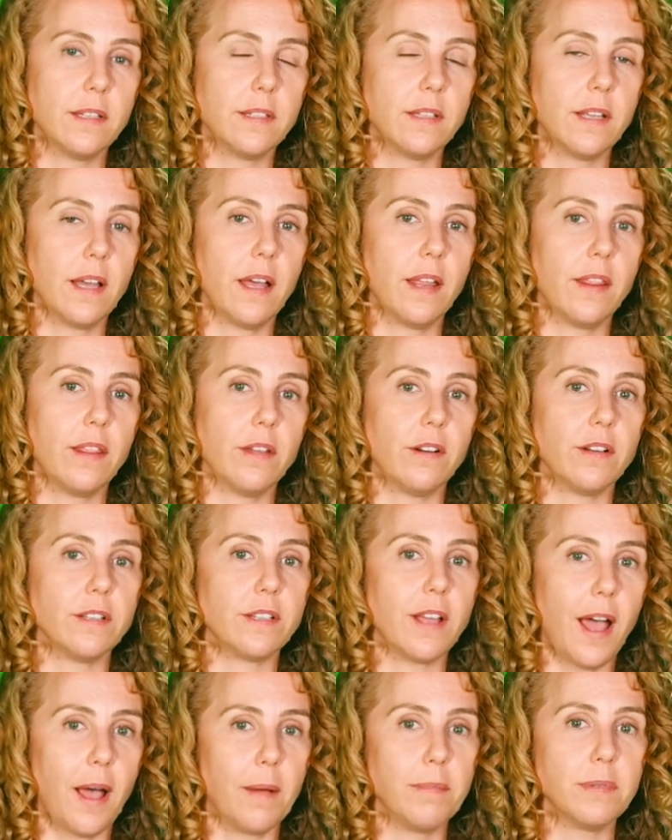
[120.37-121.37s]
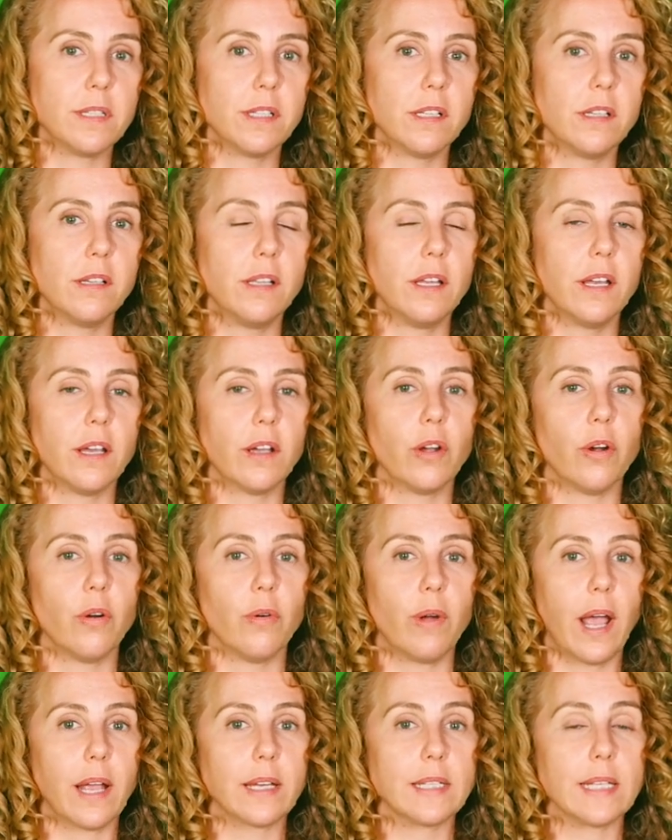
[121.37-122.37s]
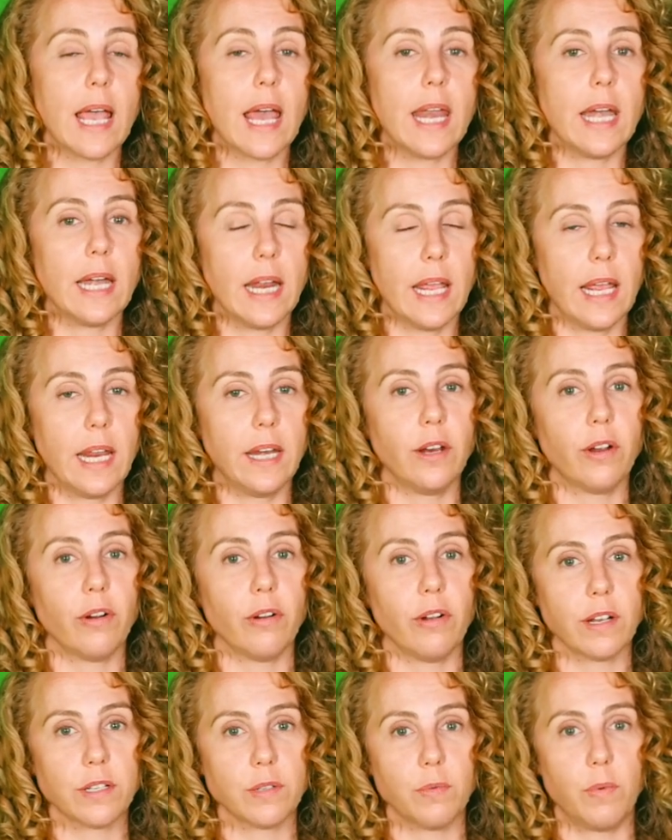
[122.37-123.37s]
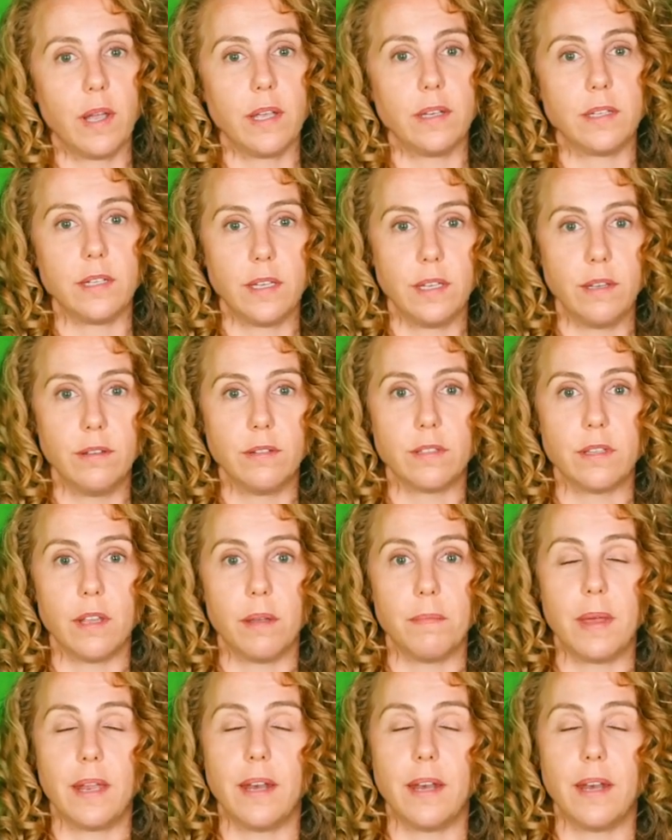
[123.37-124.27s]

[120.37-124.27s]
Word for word: is that there is absolutely a correct and an incorrect way to use them,